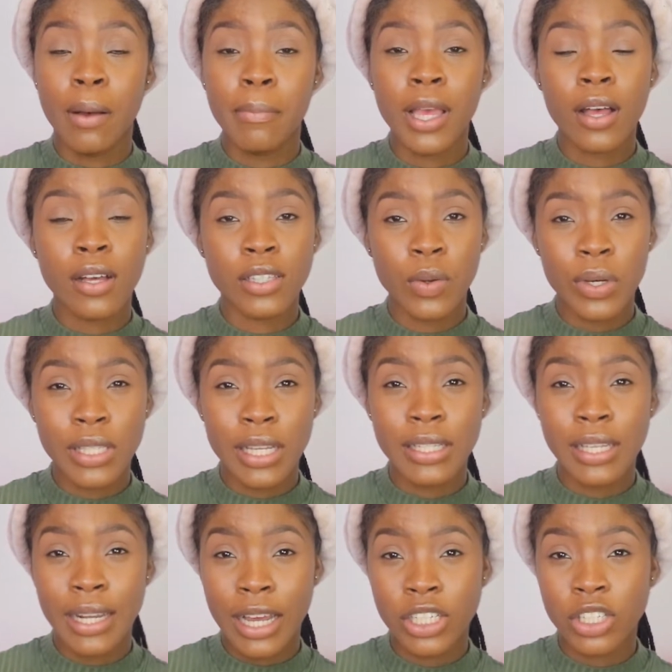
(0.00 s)
Because it was
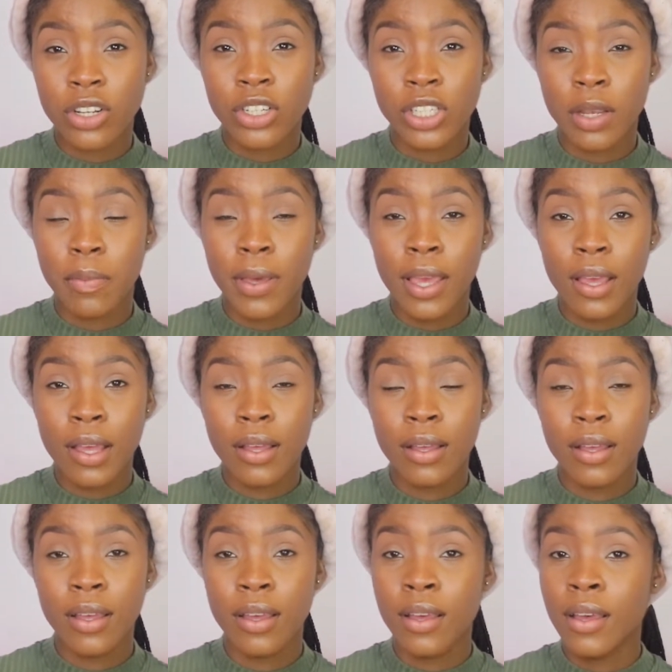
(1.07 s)
international shipping.
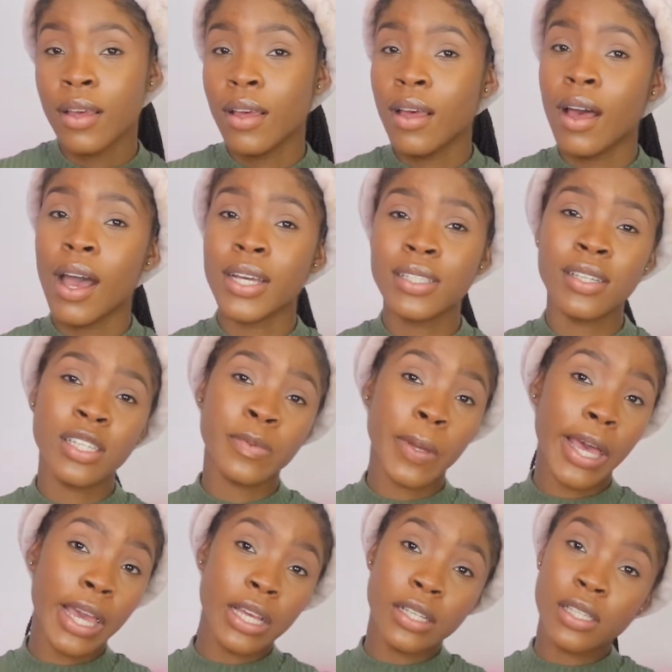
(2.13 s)
Auntie
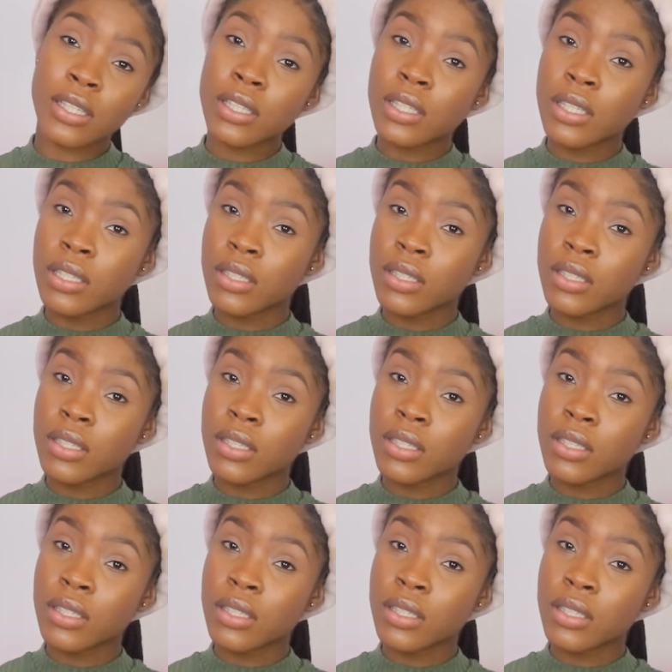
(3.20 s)
Spice,